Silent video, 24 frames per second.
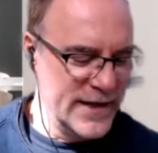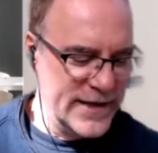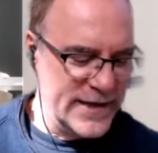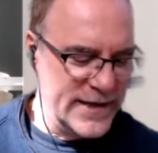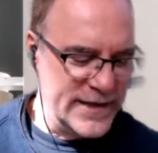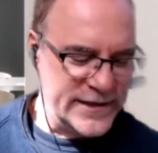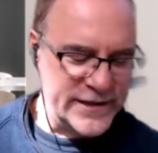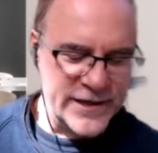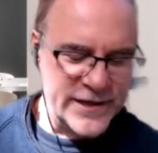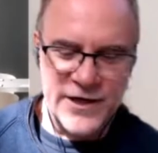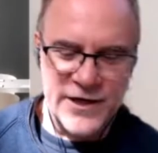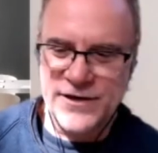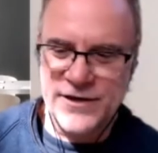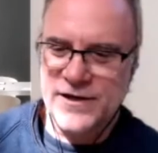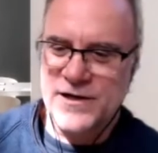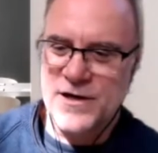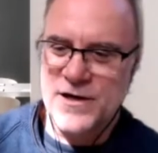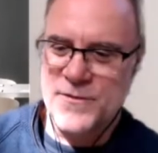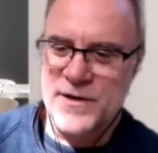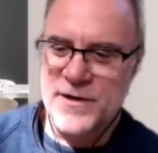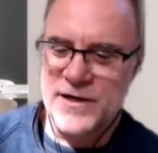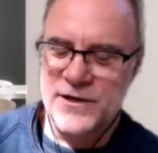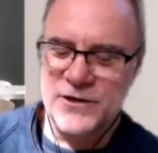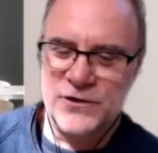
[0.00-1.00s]
So then I
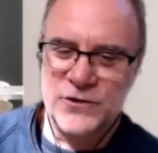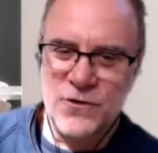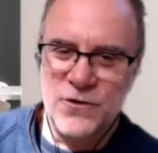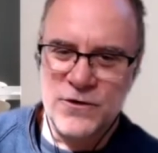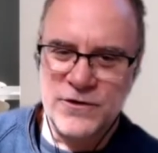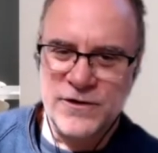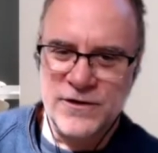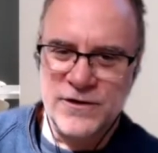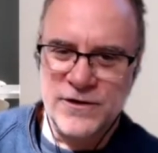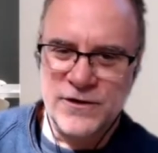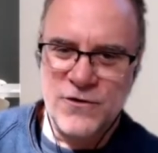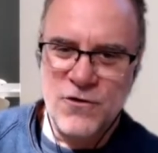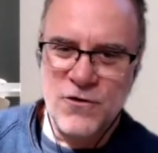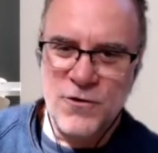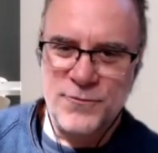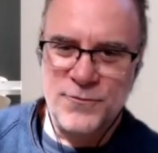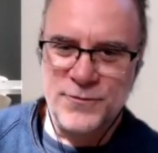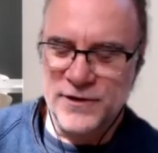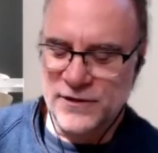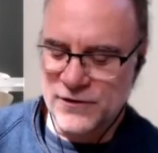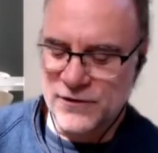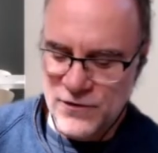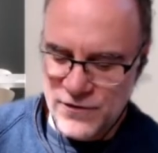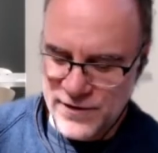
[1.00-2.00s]
went and talked to the
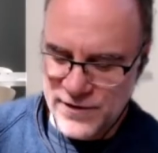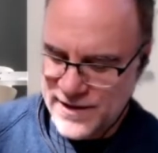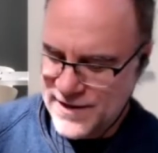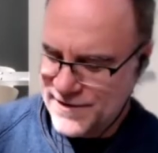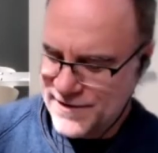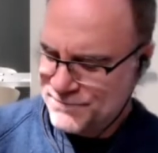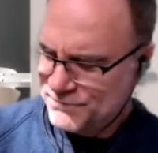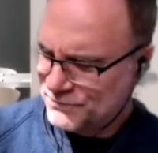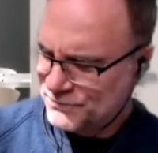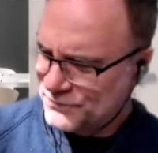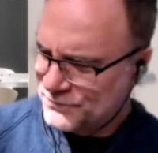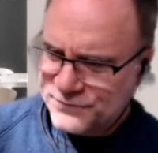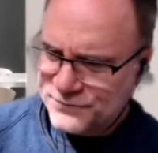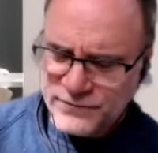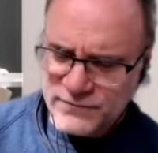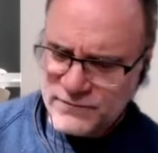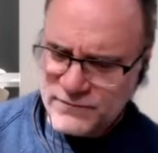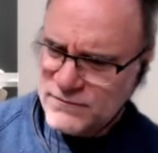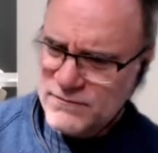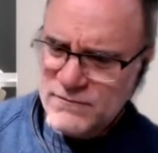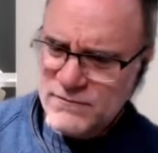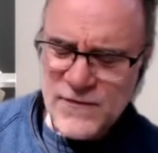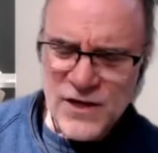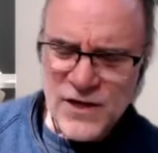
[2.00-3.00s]
corporate lawyer,
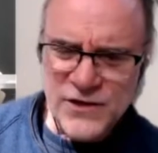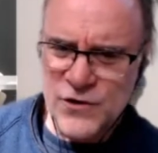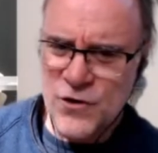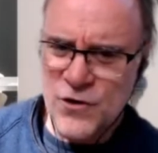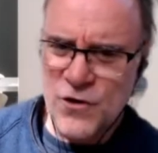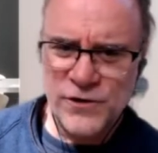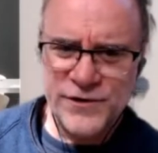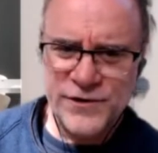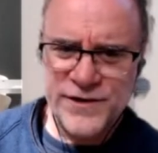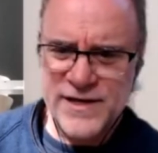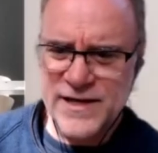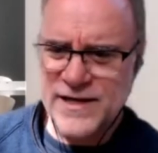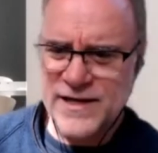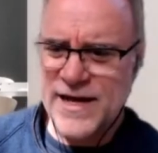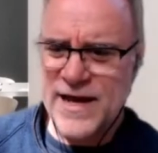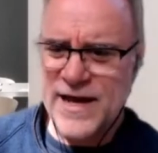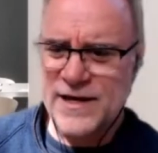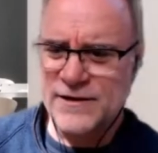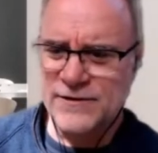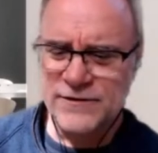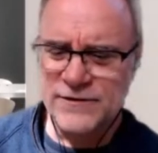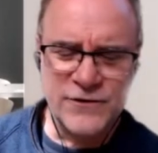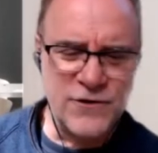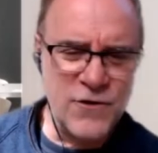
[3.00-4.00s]
called the
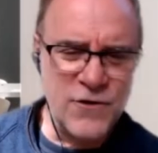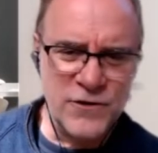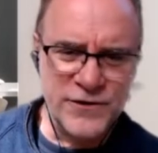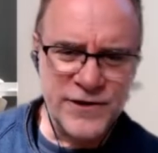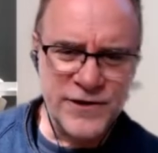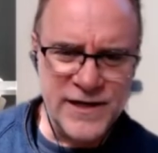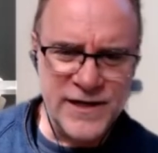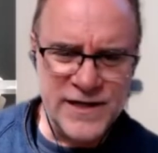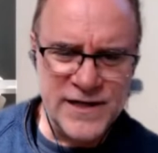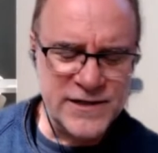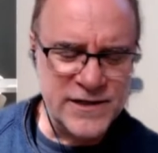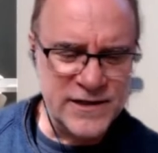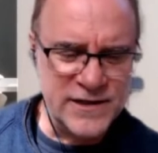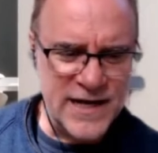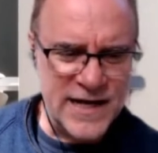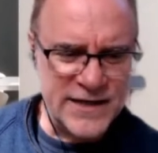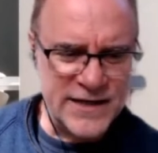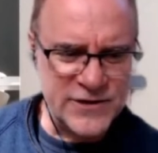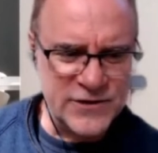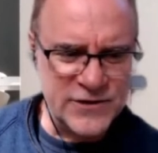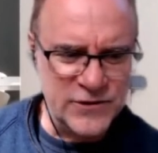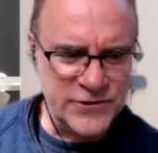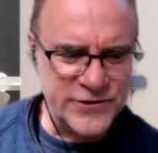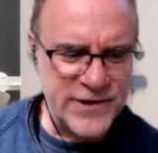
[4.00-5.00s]
accountant, called an
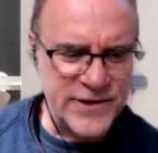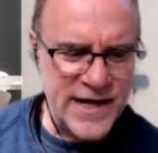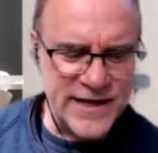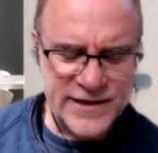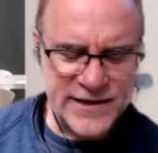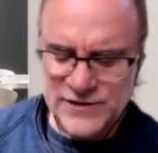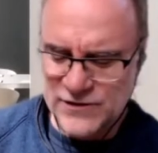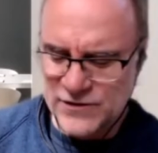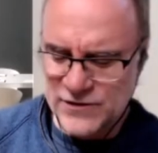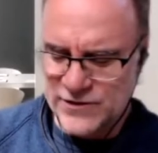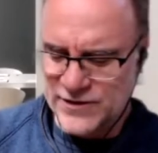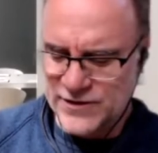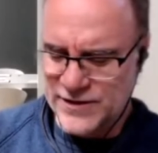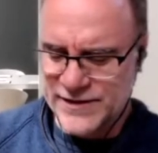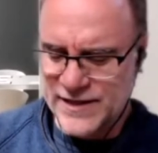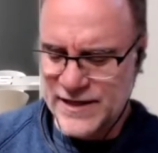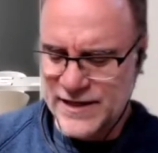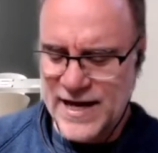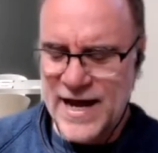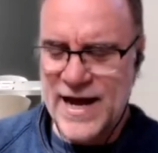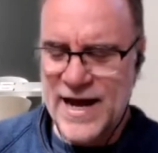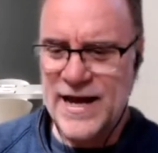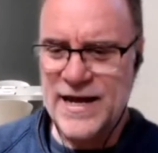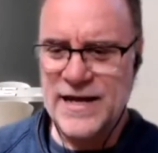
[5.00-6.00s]
international tax lawyer and said,
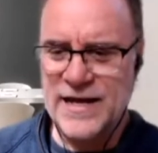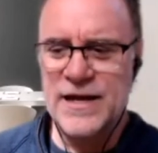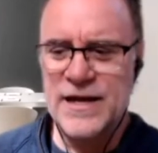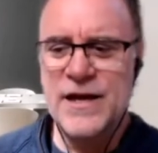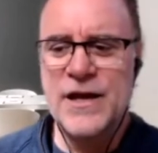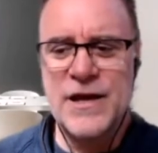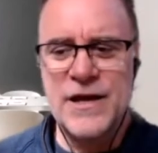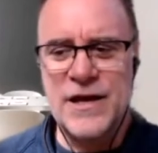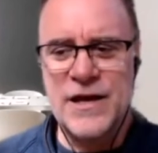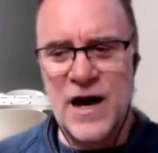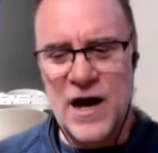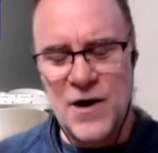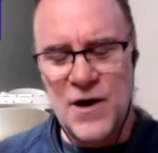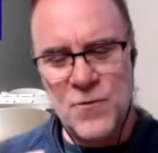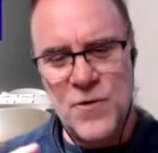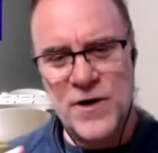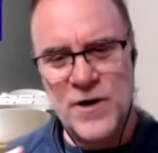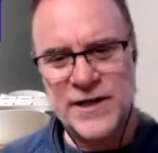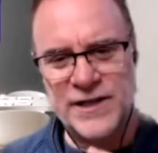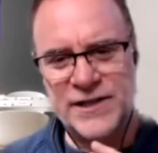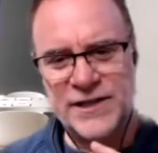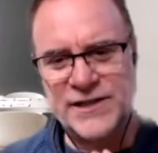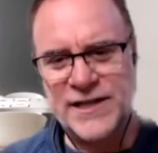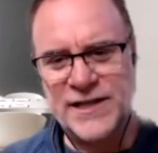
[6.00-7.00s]
hey, I want
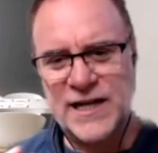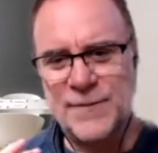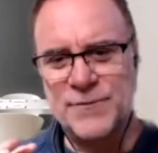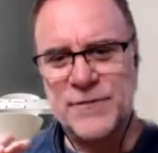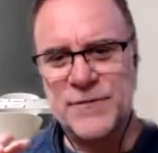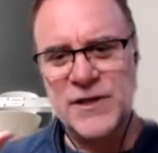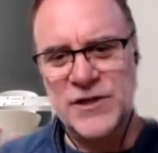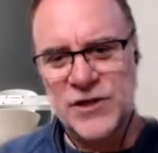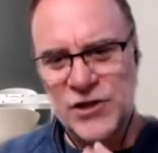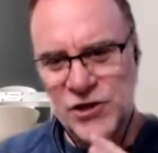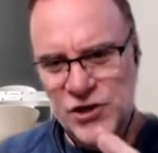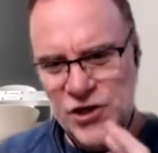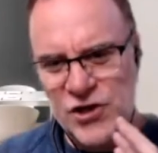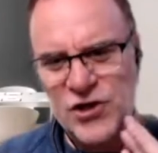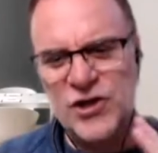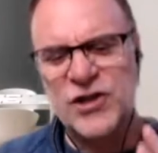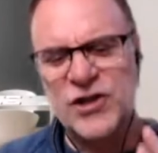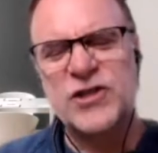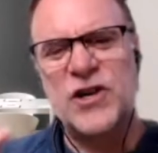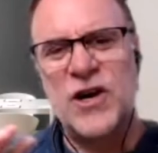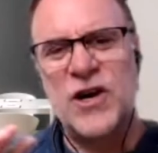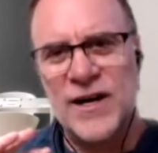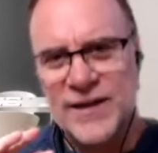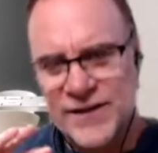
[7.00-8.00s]
to set up this
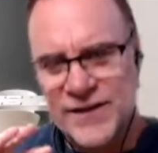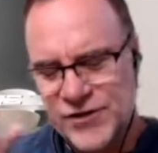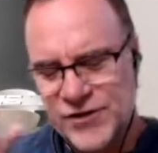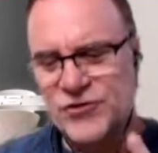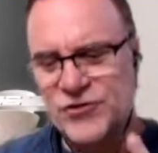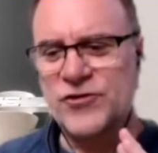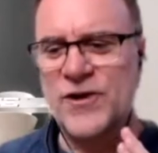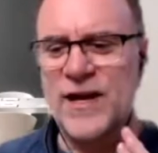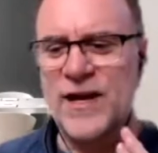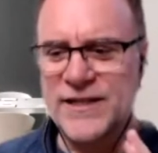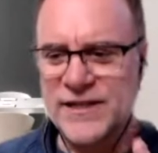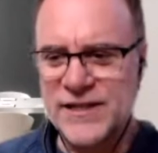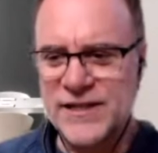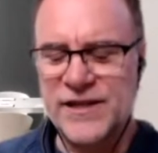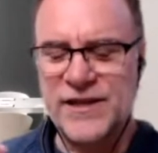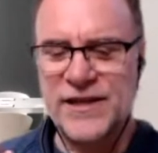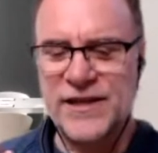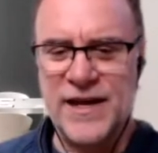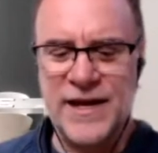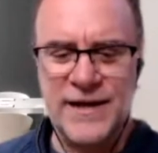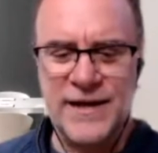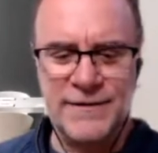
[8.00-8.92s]
unitized trust thing.